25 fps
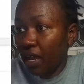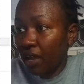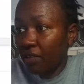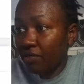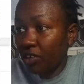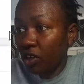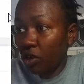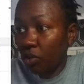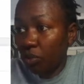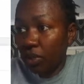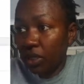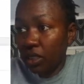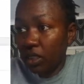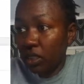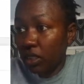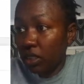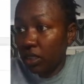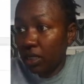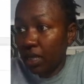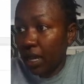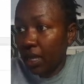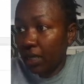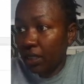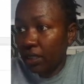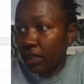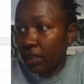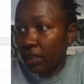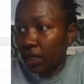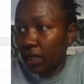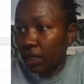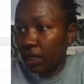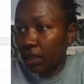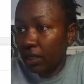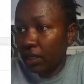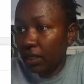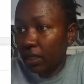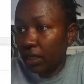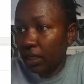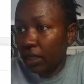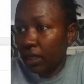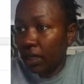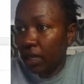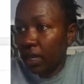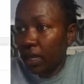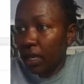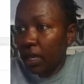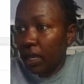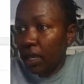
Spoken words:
I've not been deducted anything.